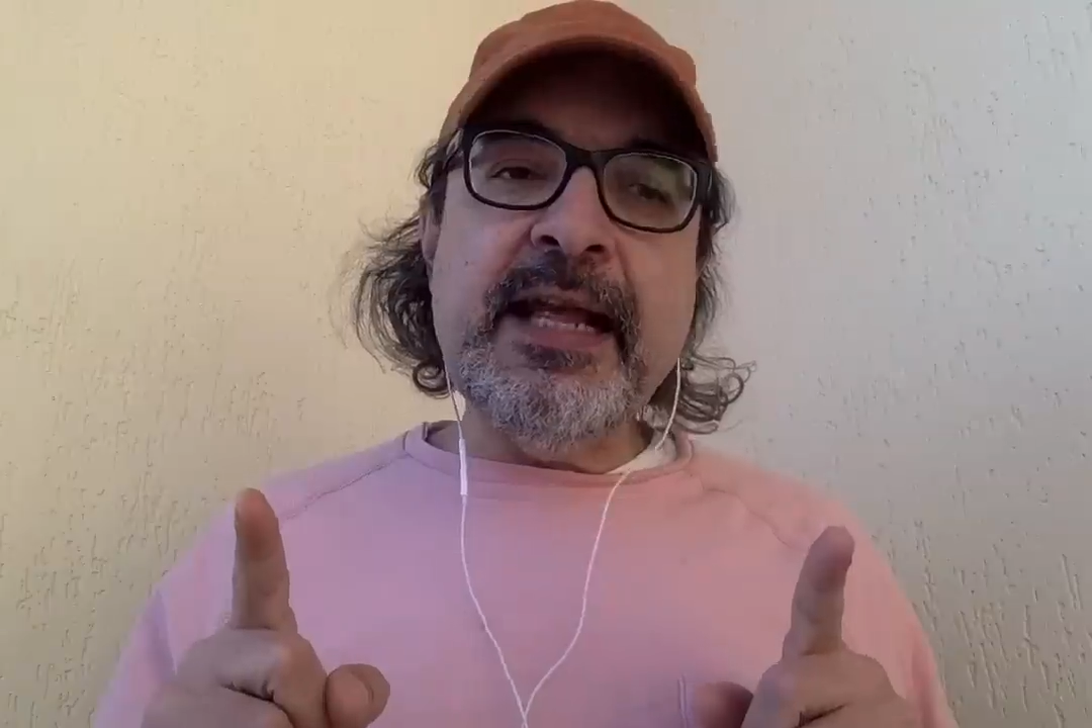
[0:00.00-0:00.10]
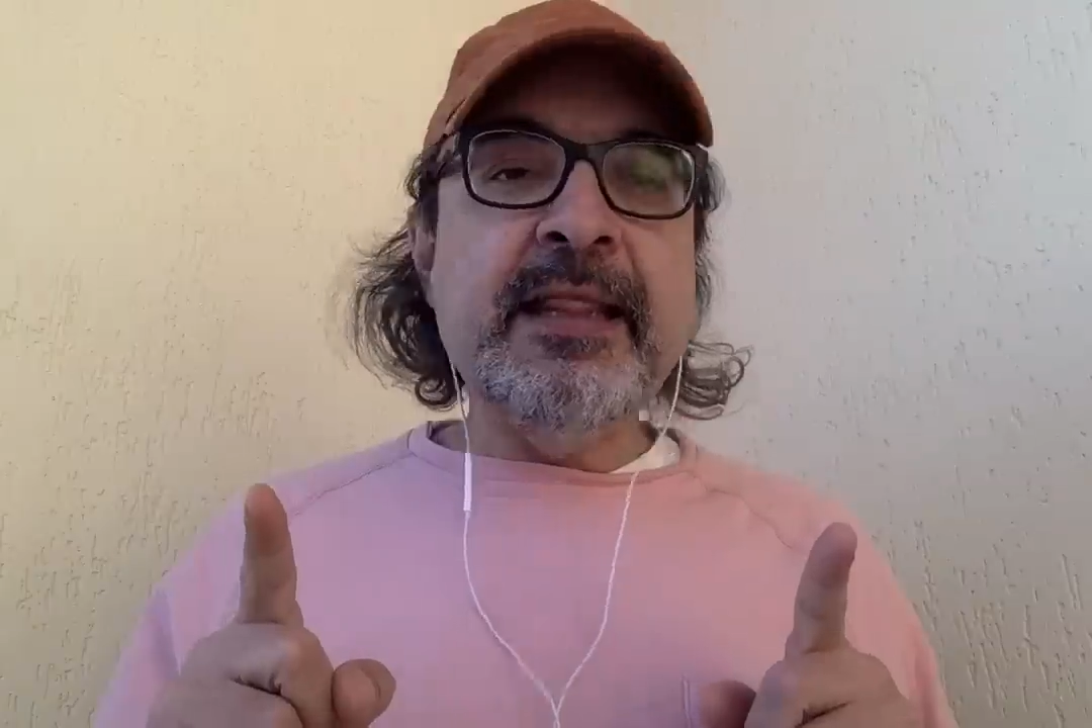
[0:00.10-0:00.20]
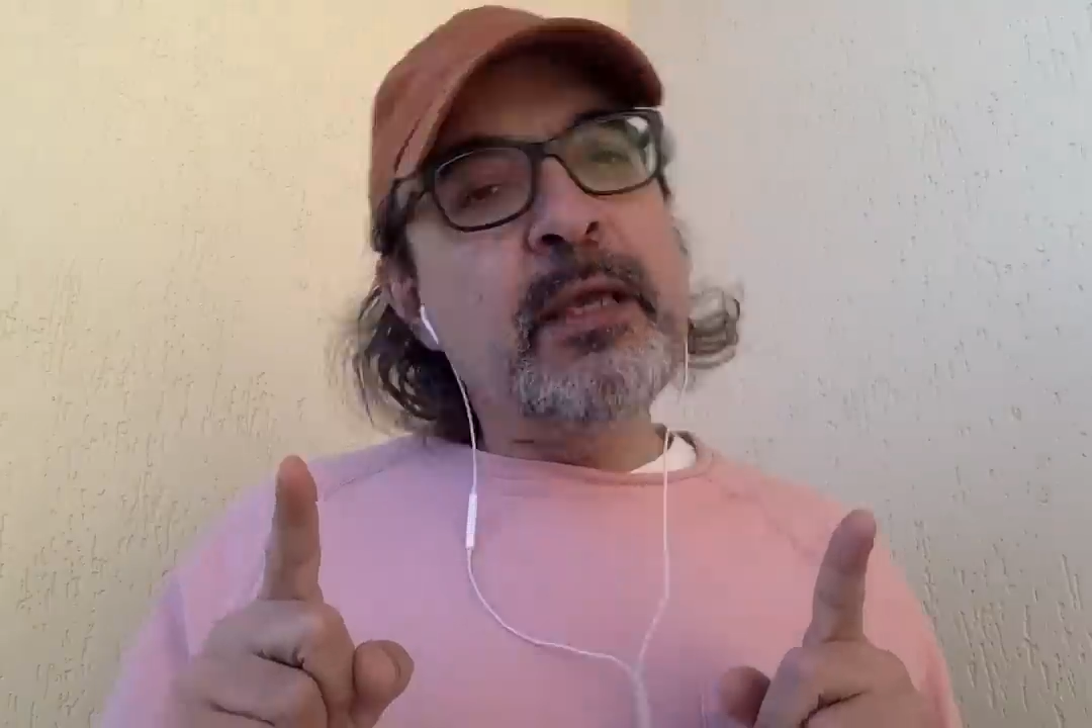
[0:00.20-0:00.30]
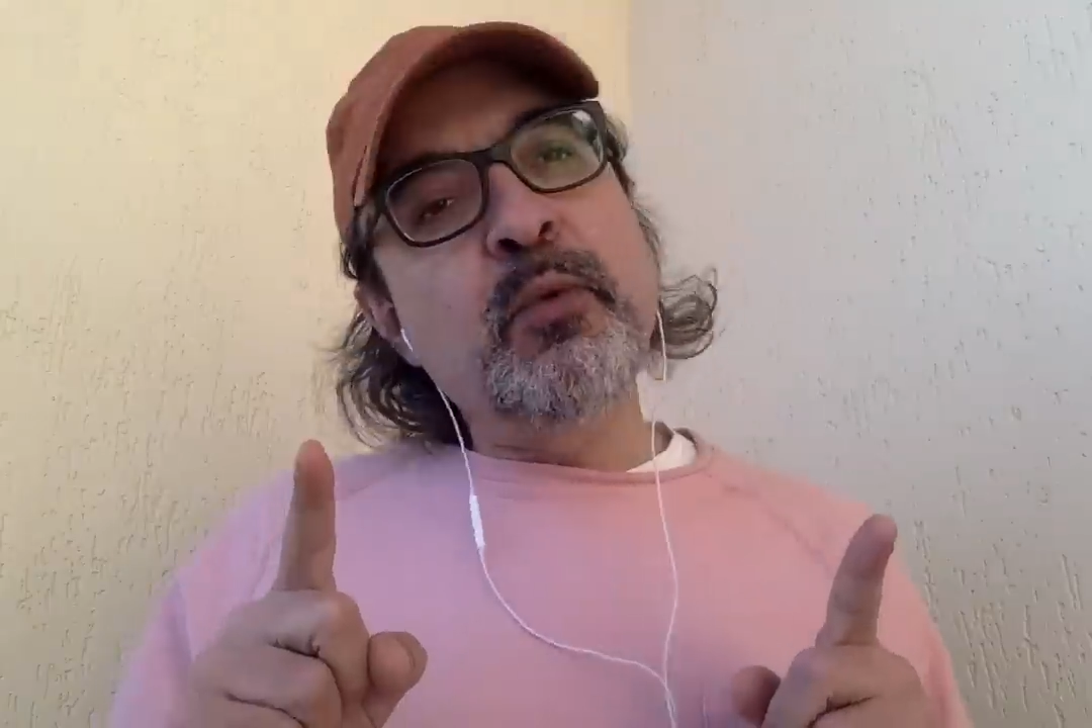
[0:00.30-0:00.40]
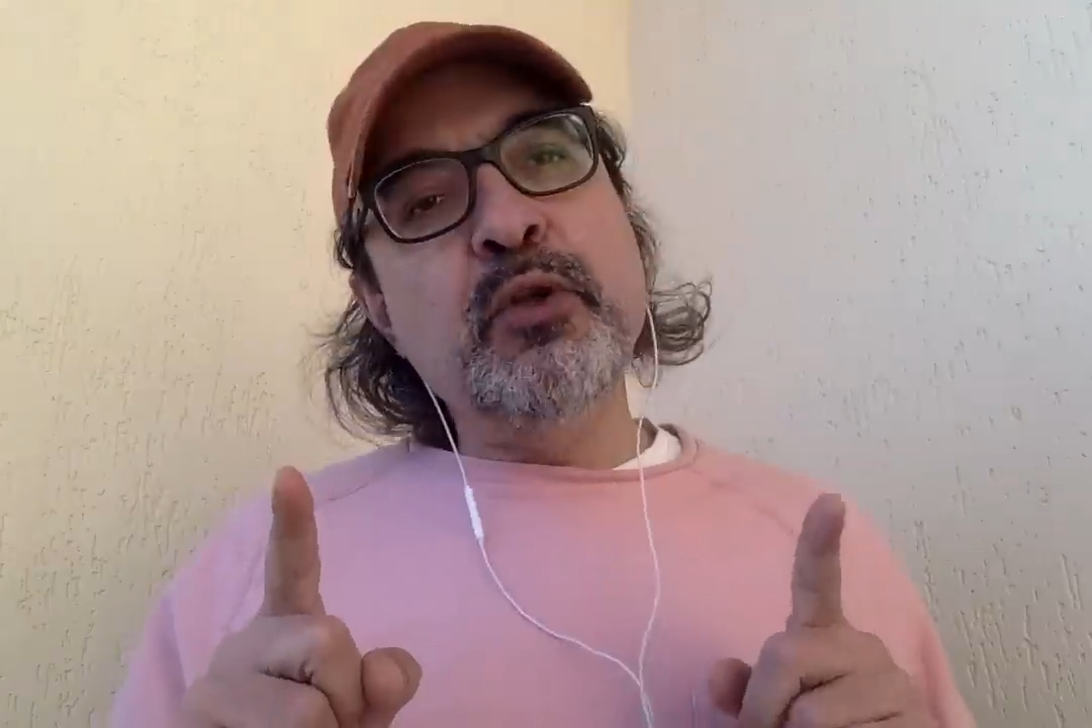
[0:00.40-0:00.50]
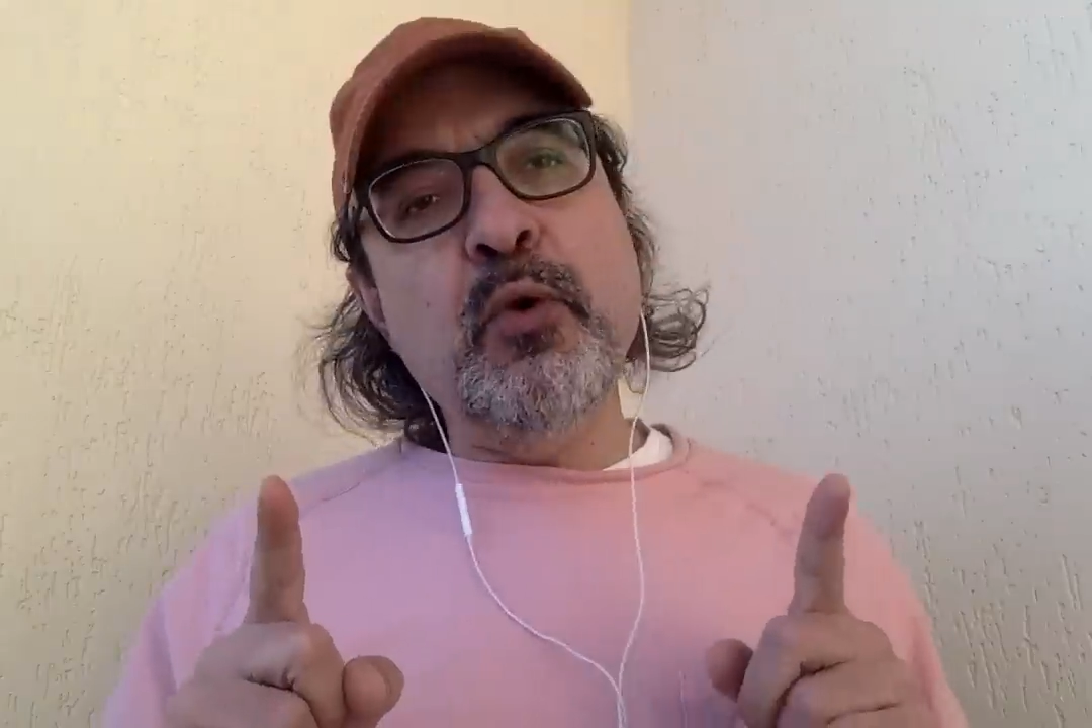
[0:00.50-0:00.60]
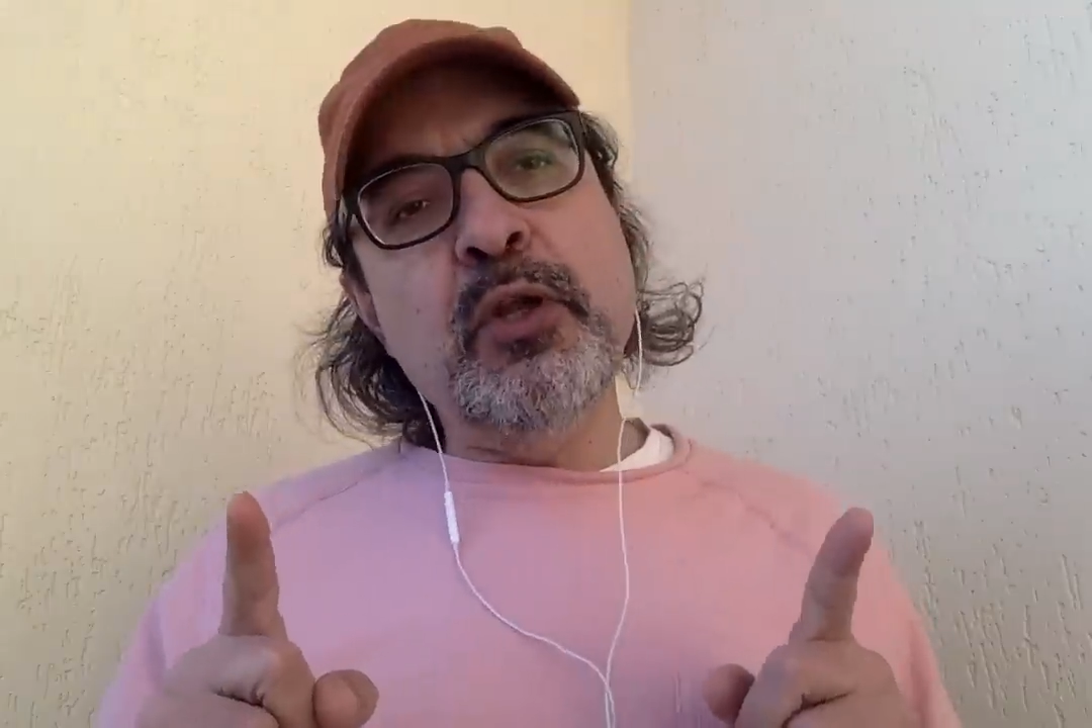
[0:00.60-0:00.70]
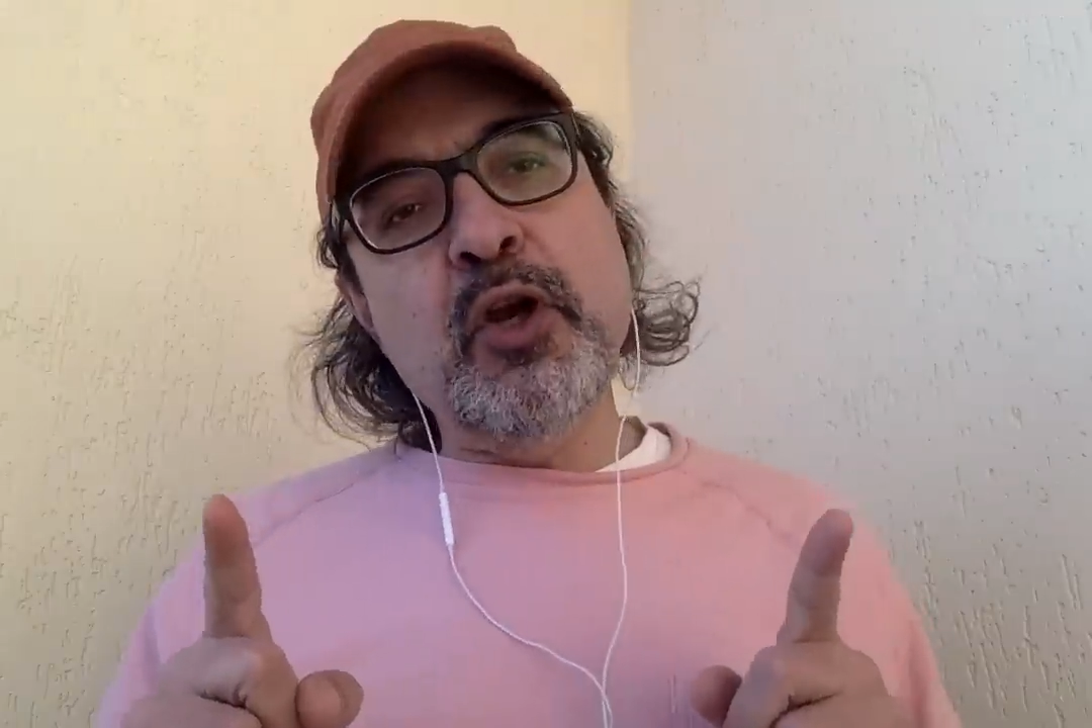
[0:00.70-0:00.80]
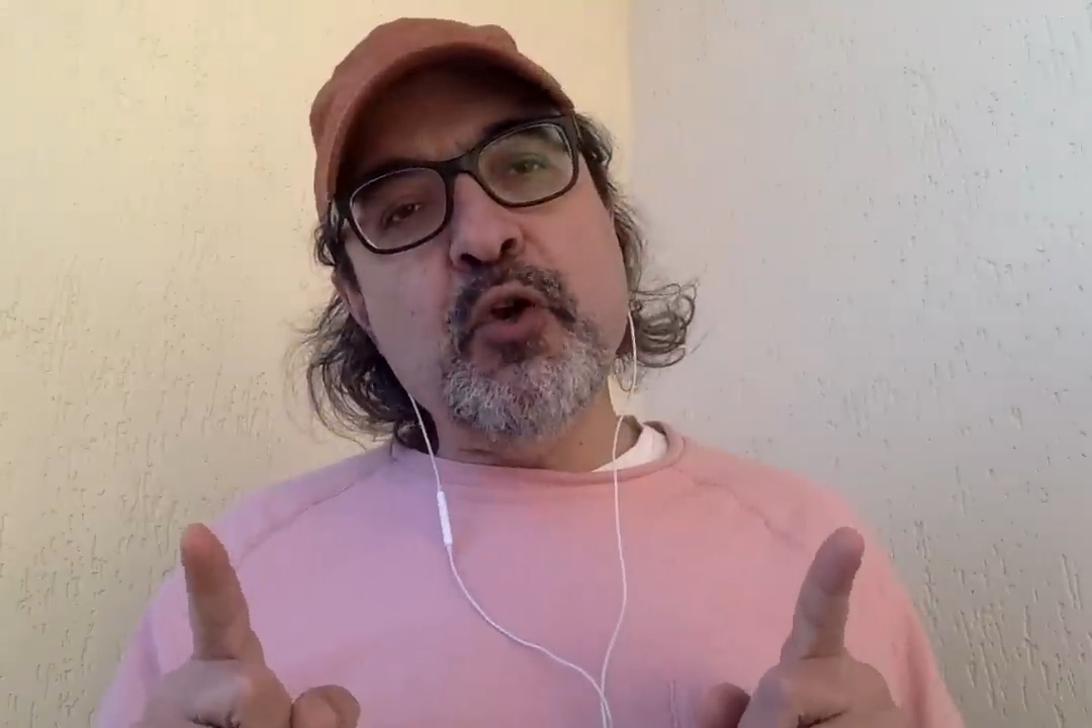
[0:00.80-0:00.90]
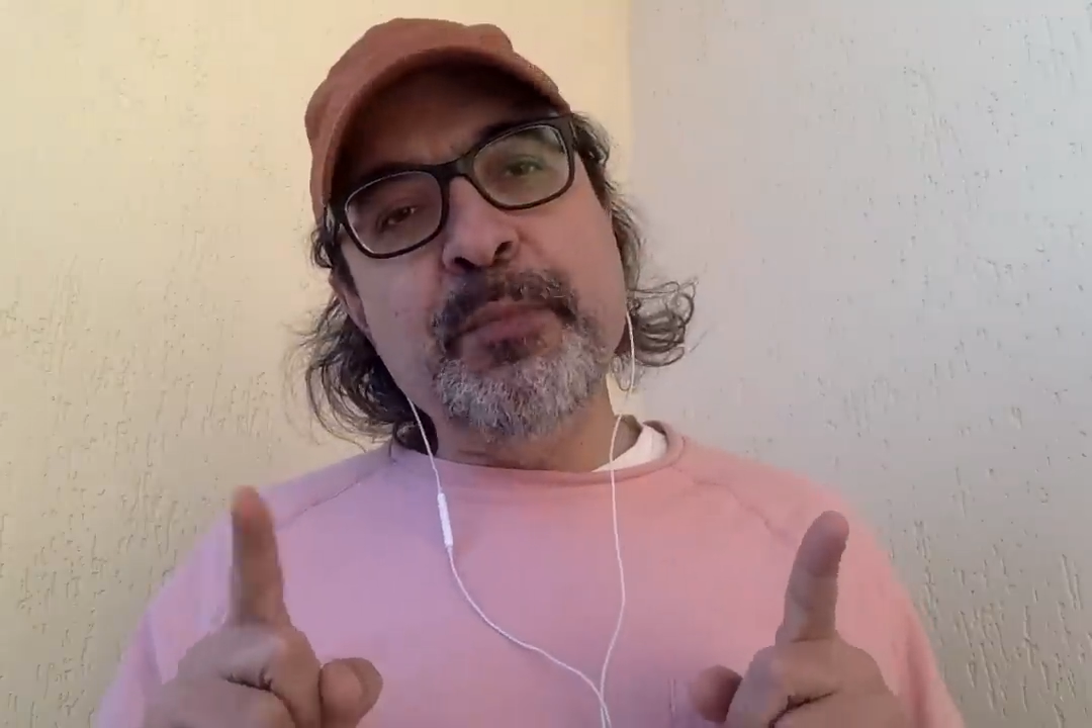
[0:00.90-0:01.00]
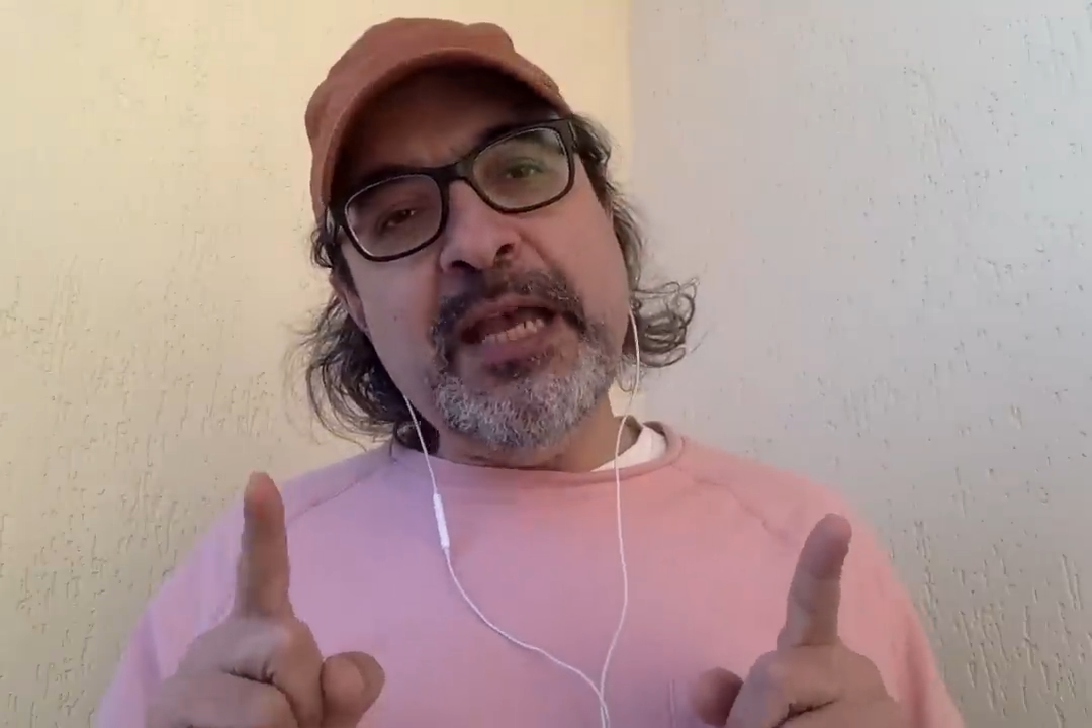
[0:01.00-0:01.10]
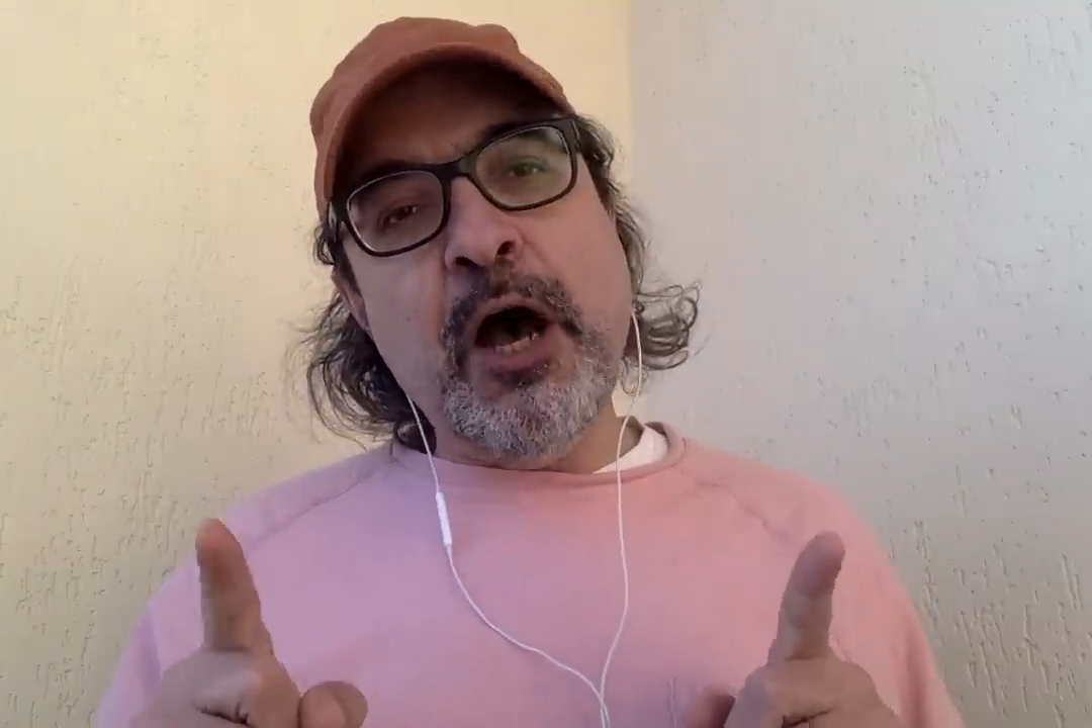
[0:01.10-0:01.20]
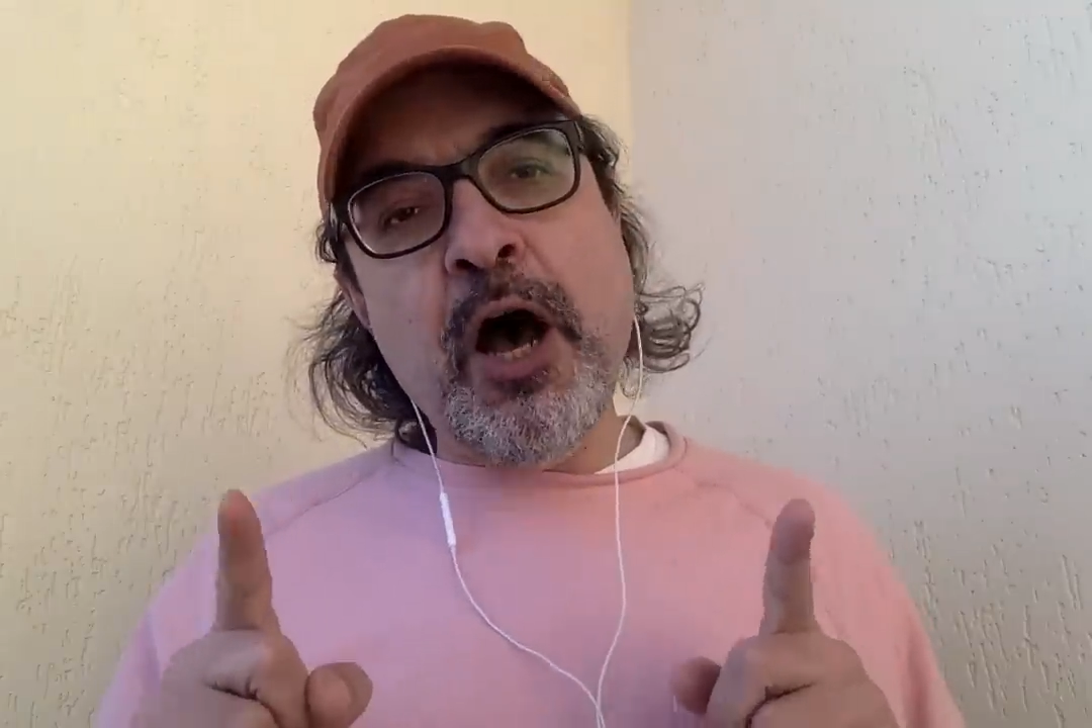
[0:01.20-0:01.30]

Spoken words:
and they will no longer be